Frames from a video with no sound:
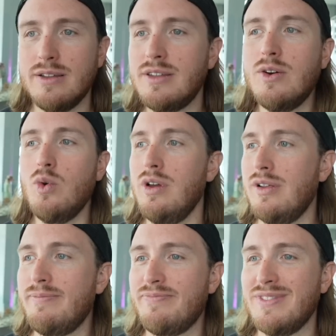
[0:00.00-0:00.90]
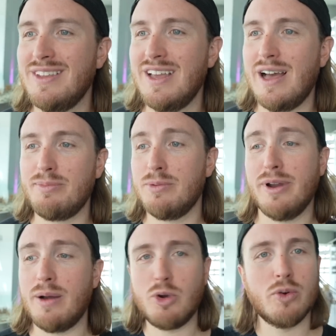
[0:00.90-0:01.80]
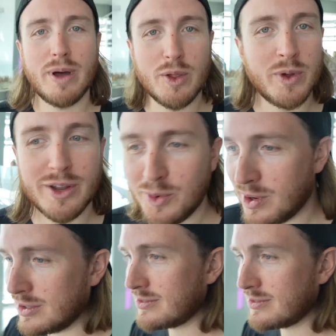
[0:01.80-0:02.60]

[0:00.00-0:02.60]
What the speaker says: You know what? I'm gonna go by the window once.